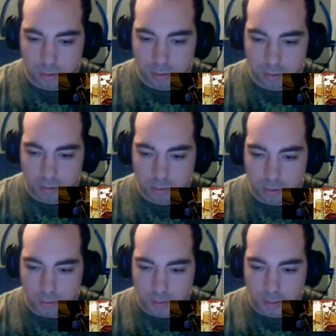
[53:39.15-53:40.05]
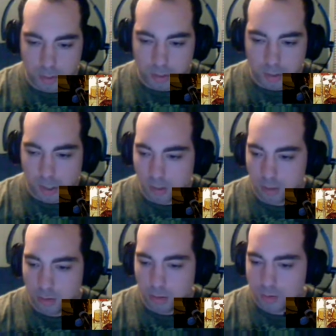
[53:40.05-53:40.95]
you see
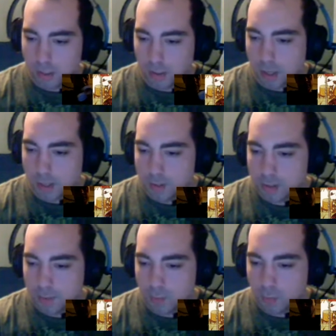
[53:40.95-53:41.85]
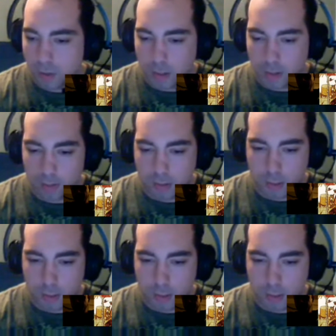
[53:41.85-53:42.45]
a light somewhere in the